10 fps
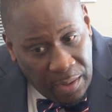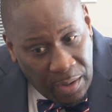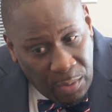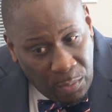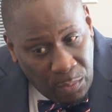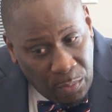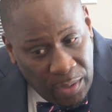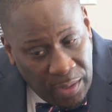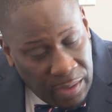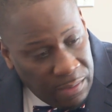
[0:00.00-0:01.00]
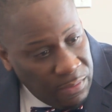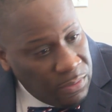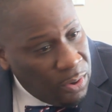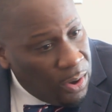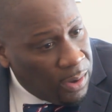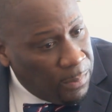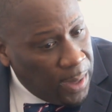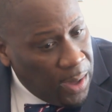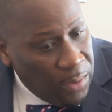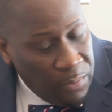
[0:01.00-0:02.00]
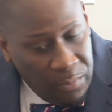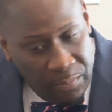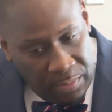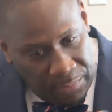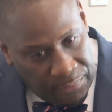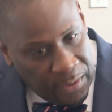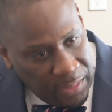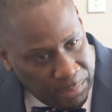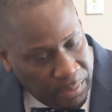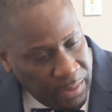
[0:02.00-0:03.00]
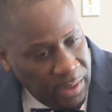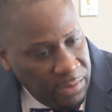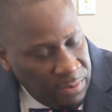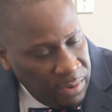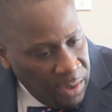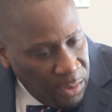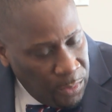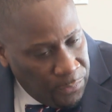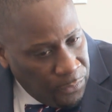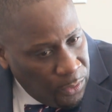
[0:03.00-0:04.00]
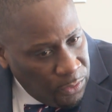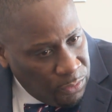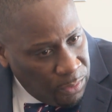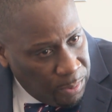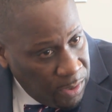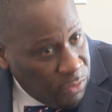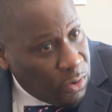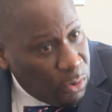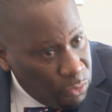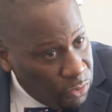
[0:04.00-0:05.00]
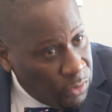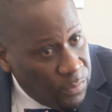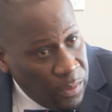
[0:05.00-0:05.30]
Uh, we didn't talk about defunding police, we focus on police culture.